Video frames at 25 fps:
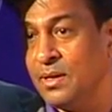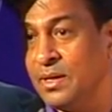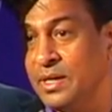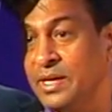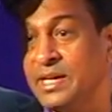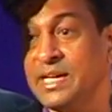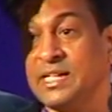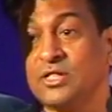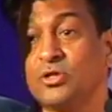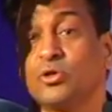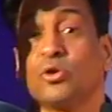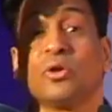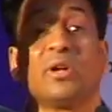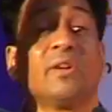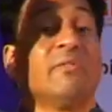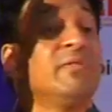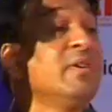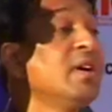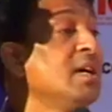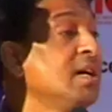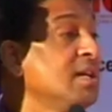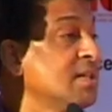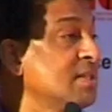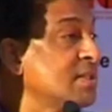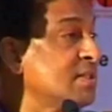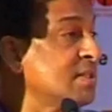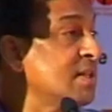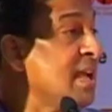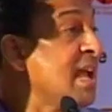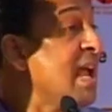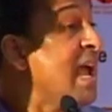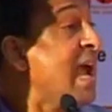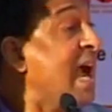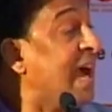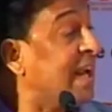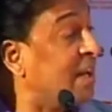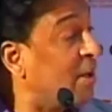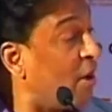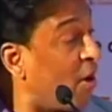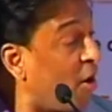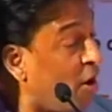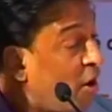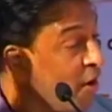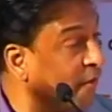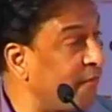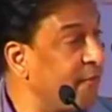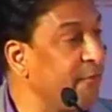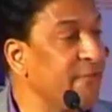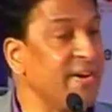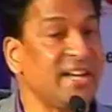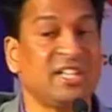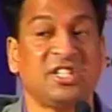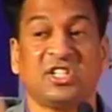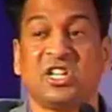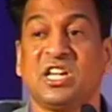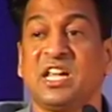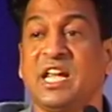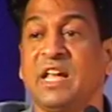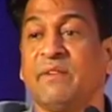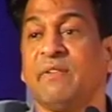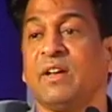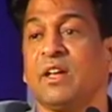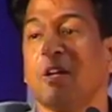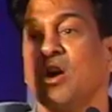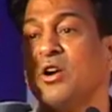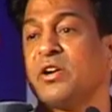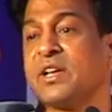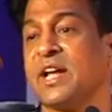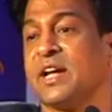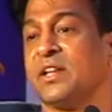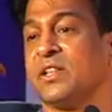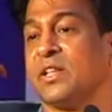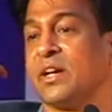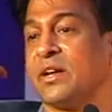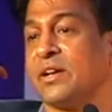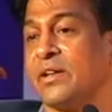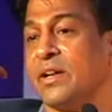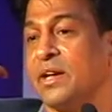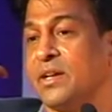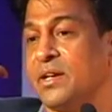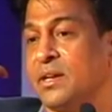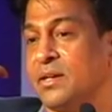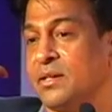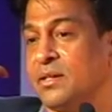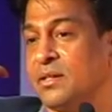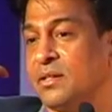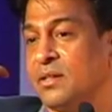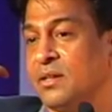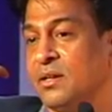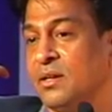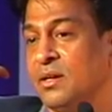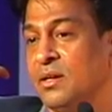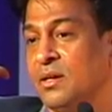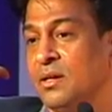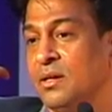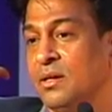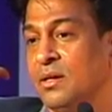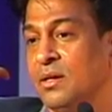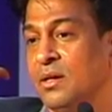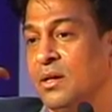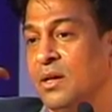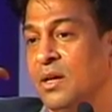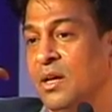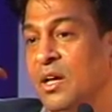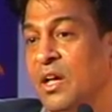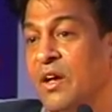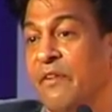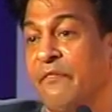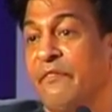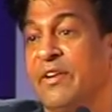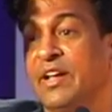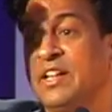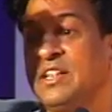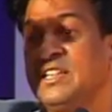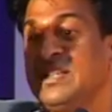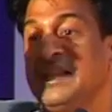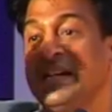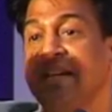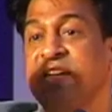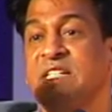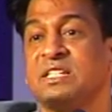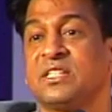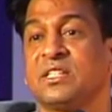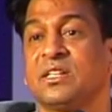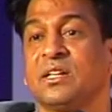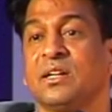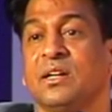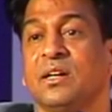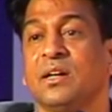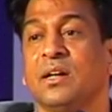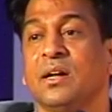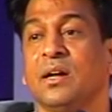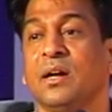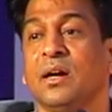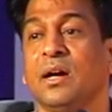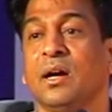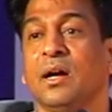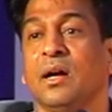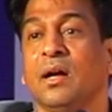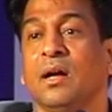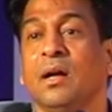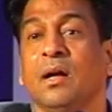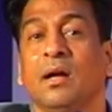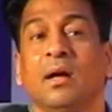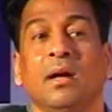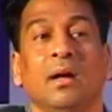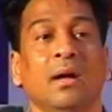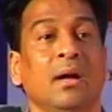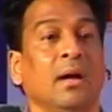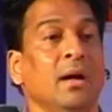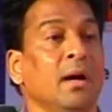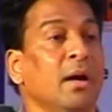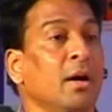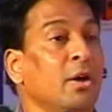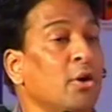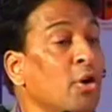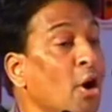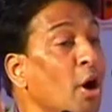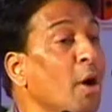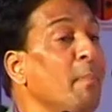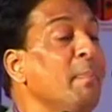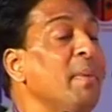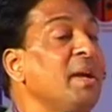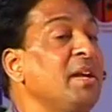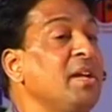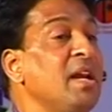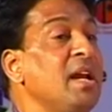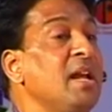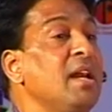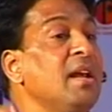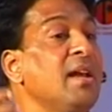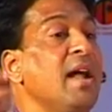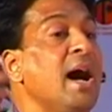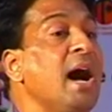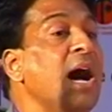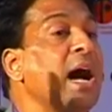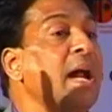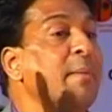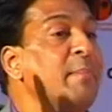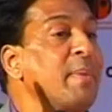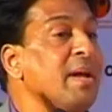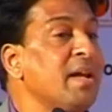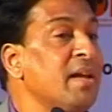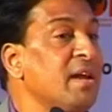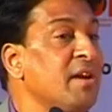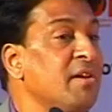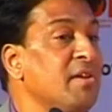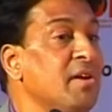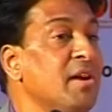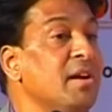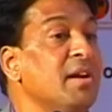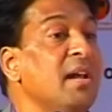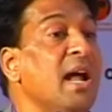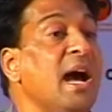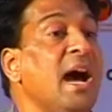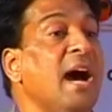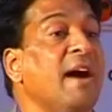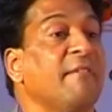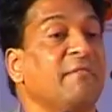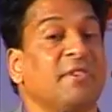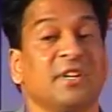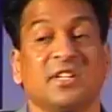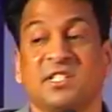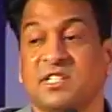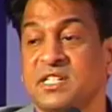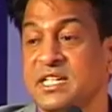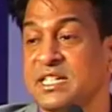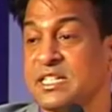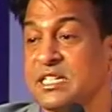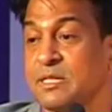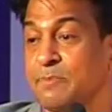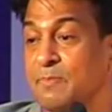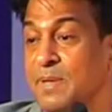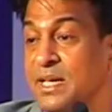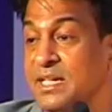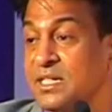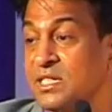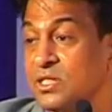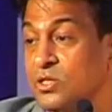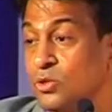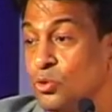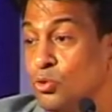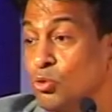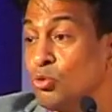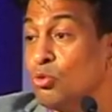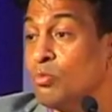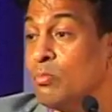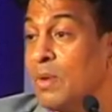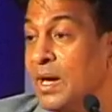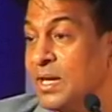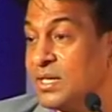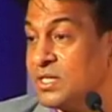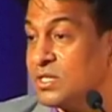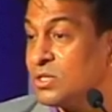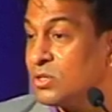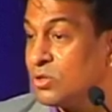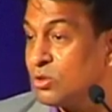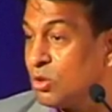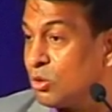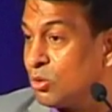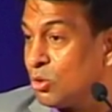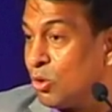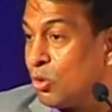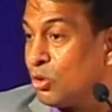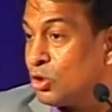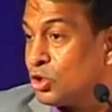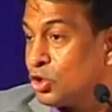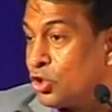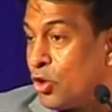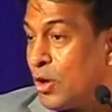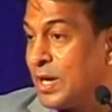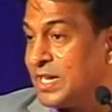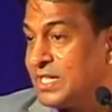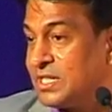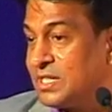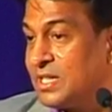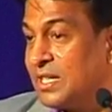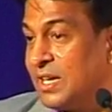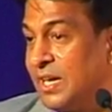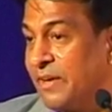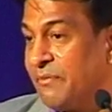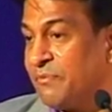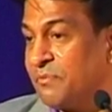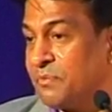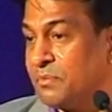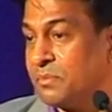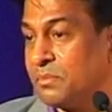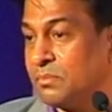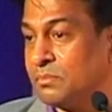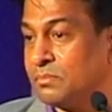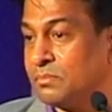He has to reverse, and of which he will not get the credit when these raw material are being returned after 6 plus 2 months. So no choice left.